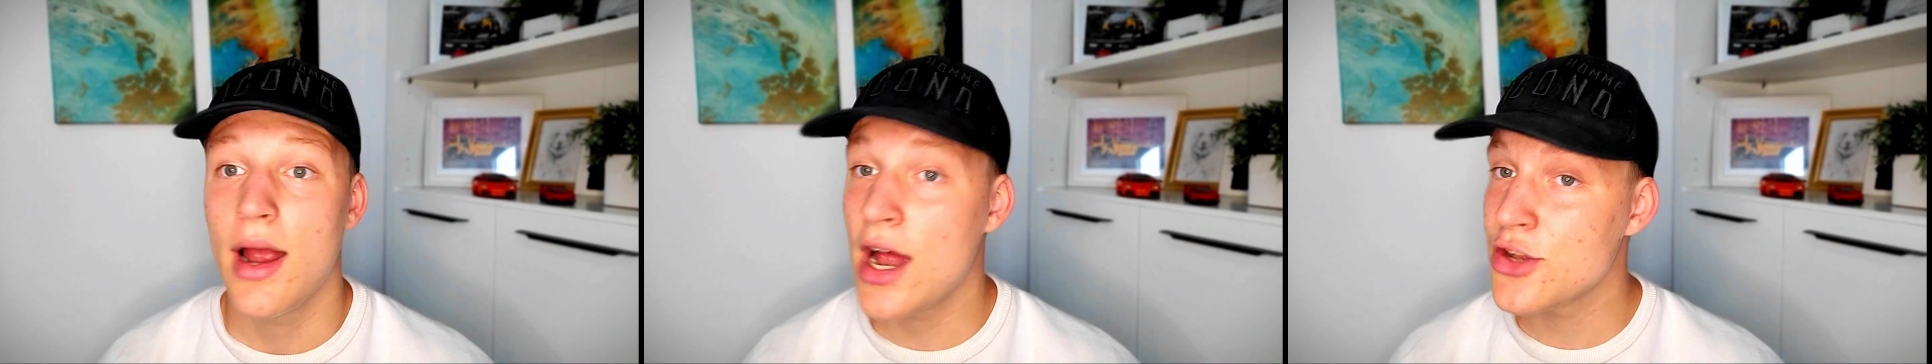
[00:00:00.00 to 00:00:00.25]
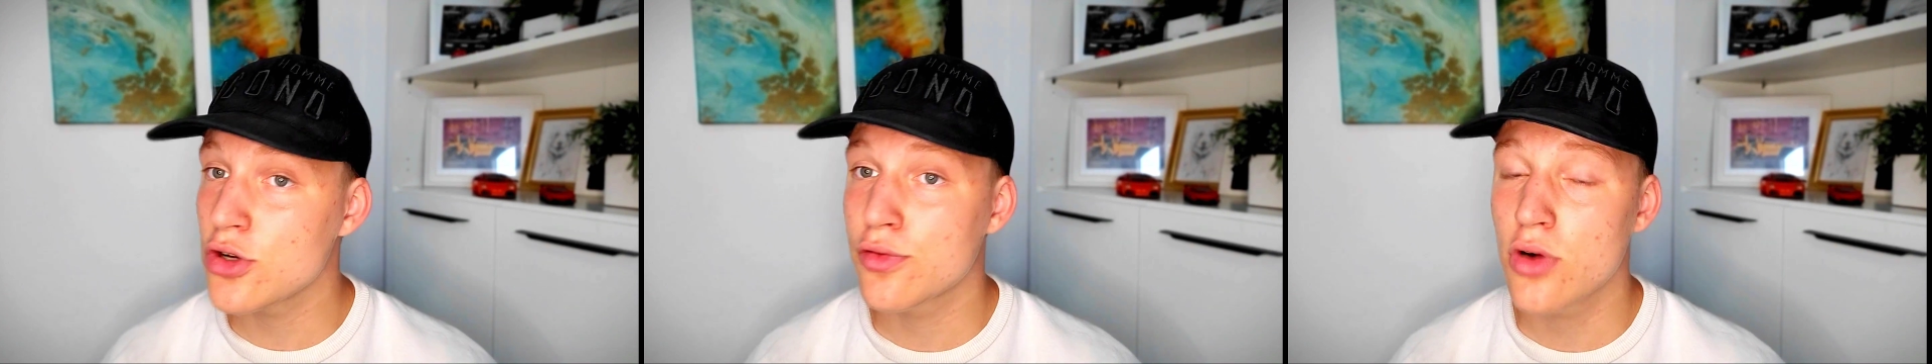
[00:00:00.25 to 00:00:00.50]

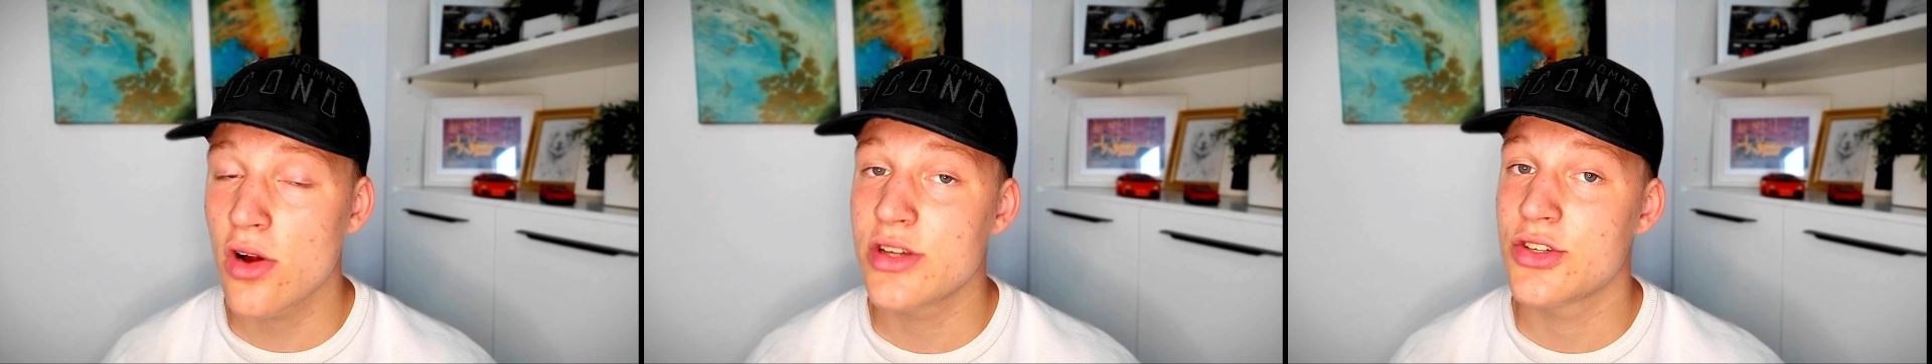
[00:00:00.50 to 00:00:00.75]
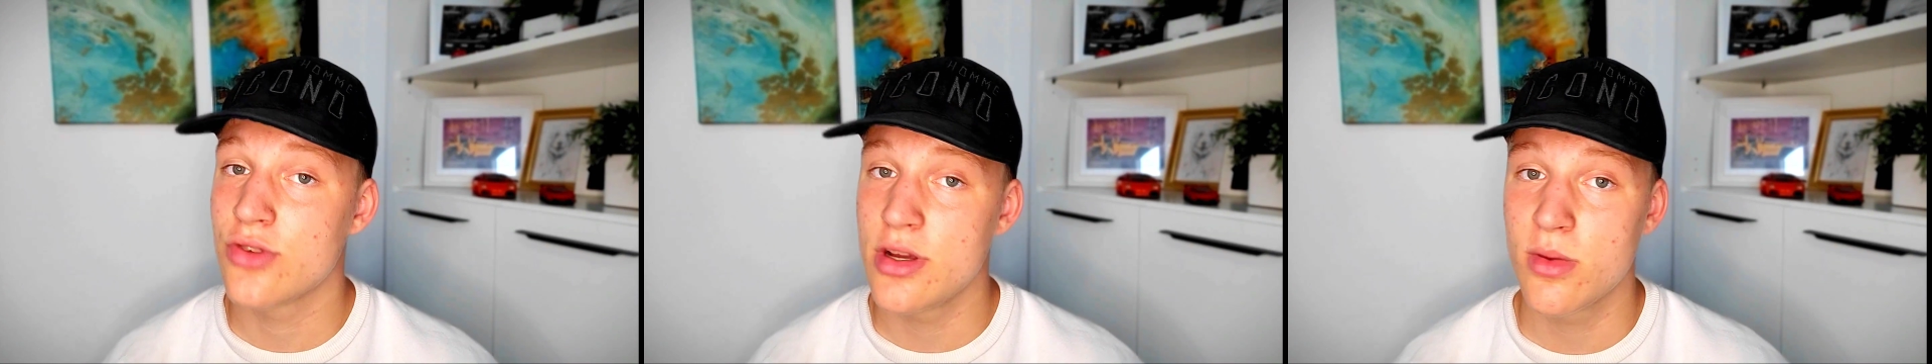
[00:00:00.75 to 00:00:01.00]
Enzo
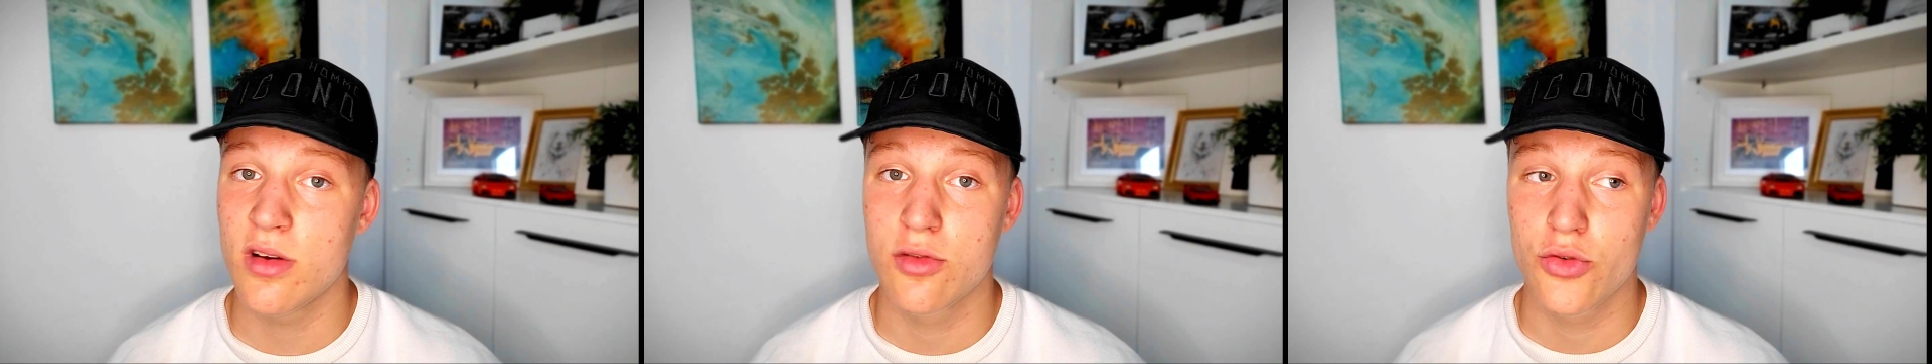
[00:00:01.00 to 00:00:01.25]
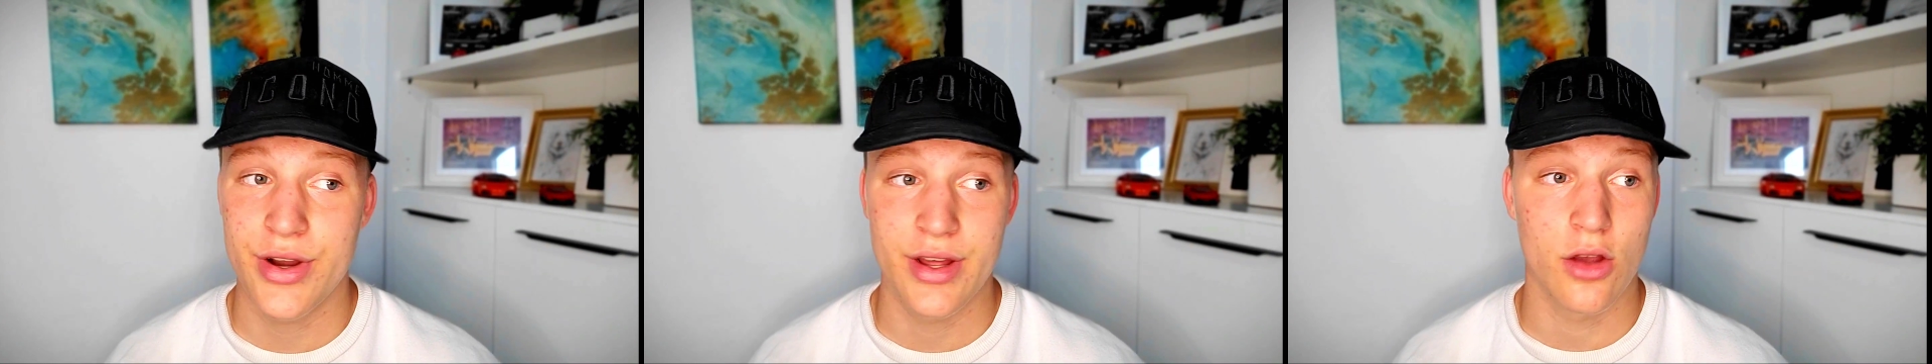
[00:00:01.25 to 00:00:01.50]
Ferrari's dream of
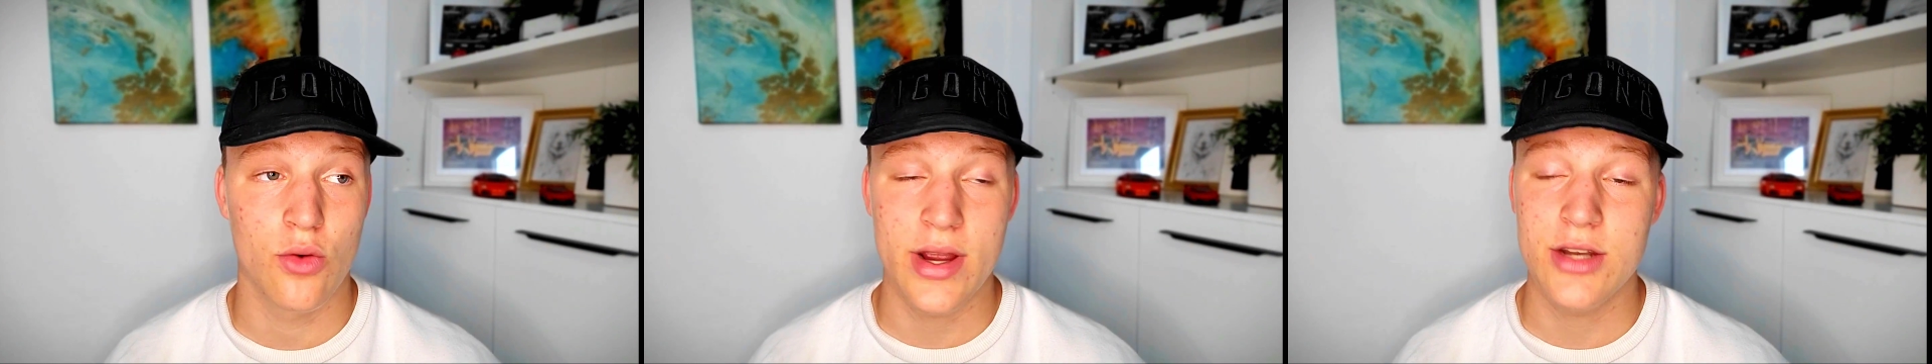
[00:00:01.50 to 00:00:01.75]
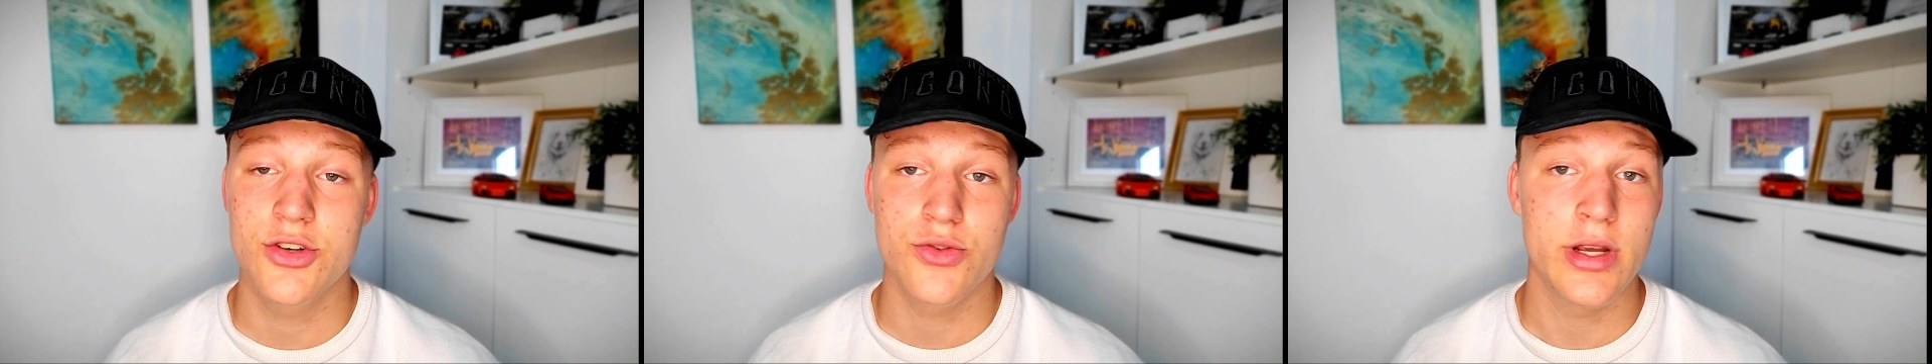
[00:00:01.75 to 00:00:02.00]
creating a
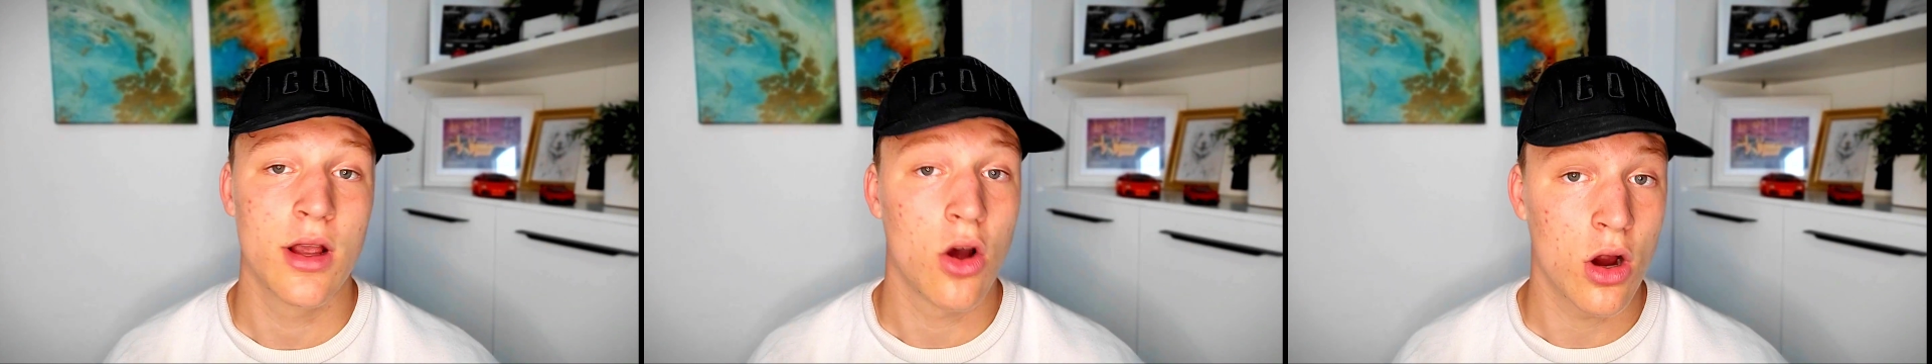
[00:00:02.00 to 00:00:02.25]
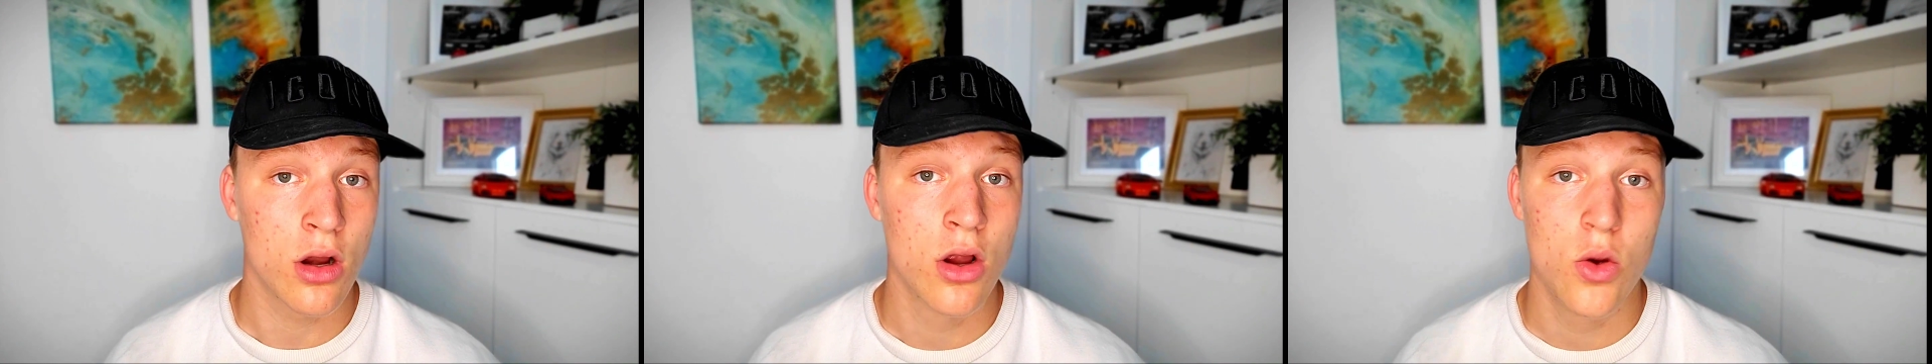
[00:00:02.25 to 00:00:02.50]
great street
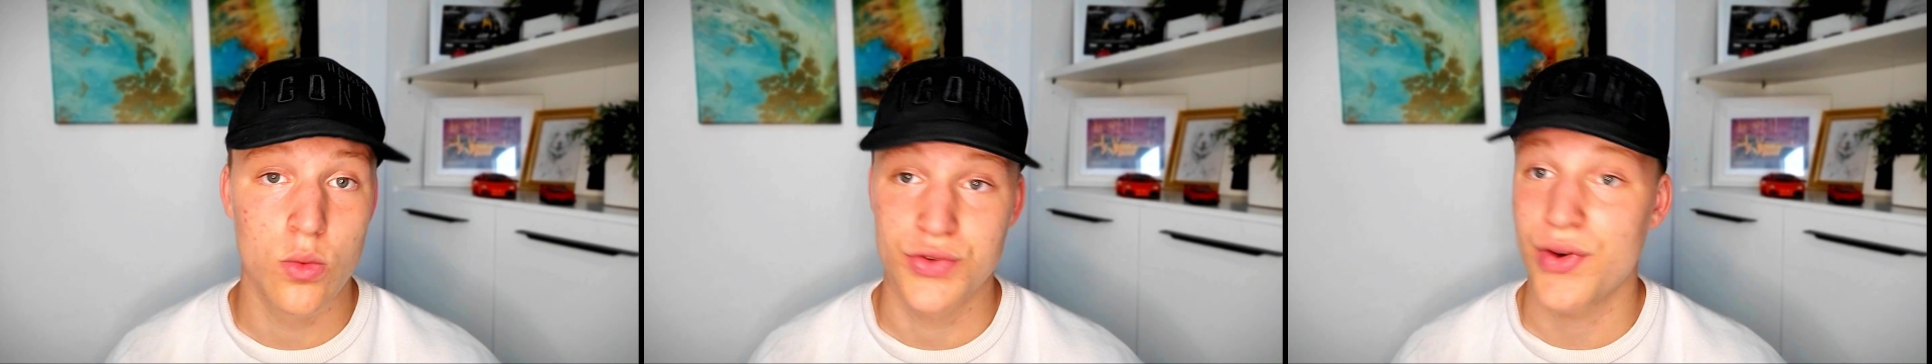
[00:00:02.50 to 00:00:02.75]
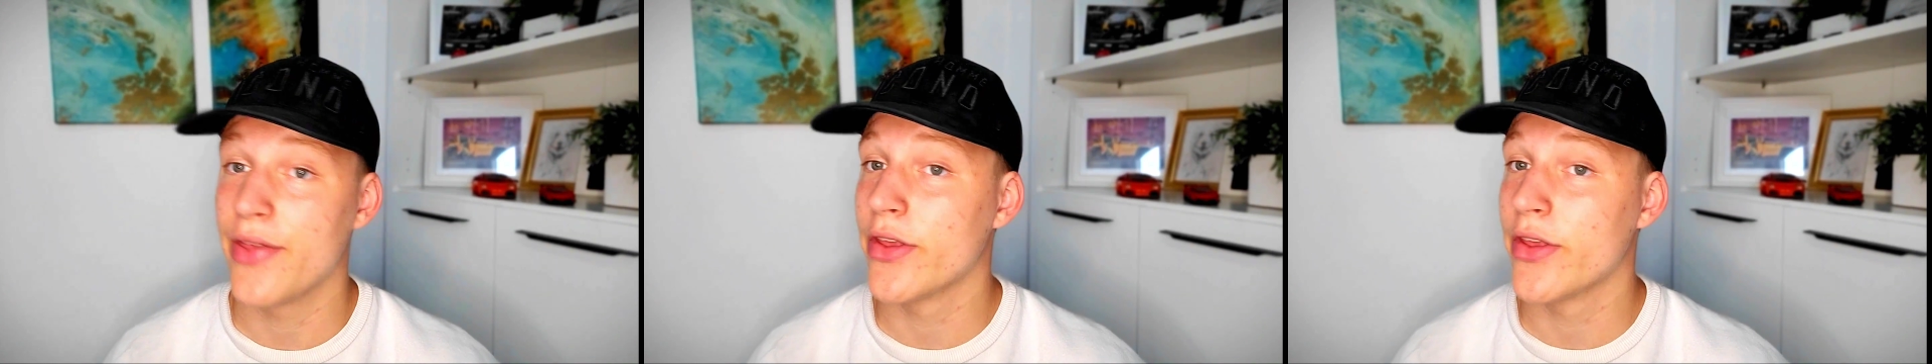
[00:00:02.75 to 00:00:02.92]
car was finally